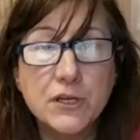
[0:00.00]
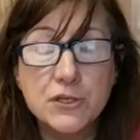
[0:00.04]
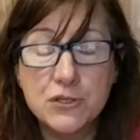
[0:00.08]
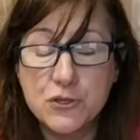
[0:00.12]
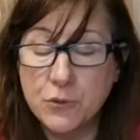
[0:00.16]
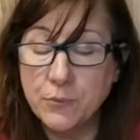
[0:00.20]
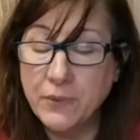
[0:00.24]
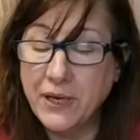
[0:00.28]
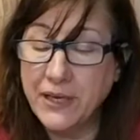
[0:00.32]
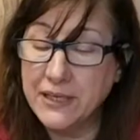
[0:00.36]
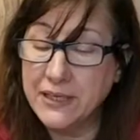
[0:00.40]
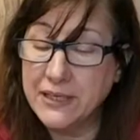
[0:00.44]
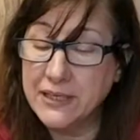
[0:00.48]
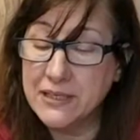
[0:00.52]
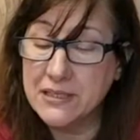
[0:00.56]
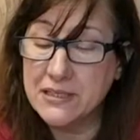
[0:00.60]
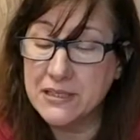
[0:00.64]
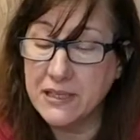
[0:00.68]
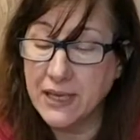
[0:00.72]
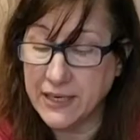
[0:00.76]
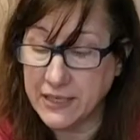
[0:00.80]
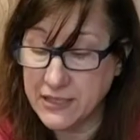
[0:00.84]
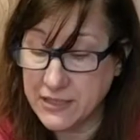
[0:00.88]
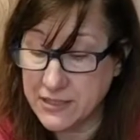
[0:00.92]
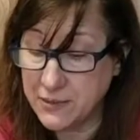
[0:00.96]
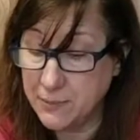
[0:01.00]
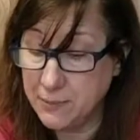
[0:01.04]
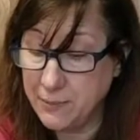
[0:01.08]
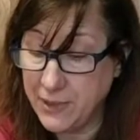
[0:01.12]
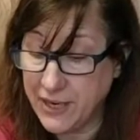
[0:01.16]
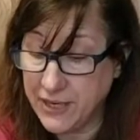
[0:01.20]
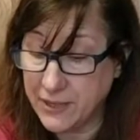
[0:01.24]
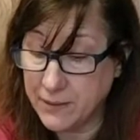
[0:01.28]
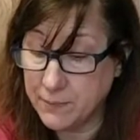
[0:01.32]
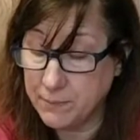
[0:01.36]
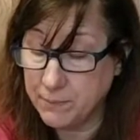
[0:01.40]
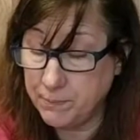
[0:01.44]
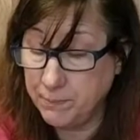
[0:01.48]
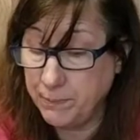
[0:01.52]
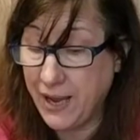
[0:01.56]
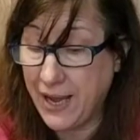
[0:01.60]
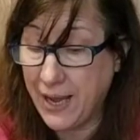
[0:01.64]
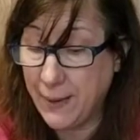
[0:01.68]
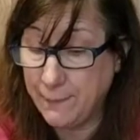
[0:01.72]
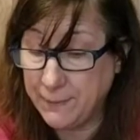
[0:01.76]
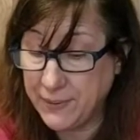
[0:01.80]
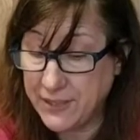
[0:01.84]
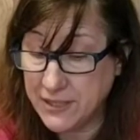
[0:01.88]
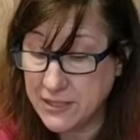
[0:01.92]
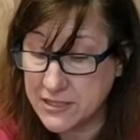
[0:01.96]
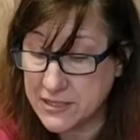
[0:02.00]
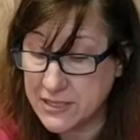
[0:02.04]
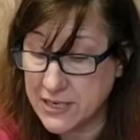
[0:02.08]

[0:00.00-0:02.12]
So my kids like to make popping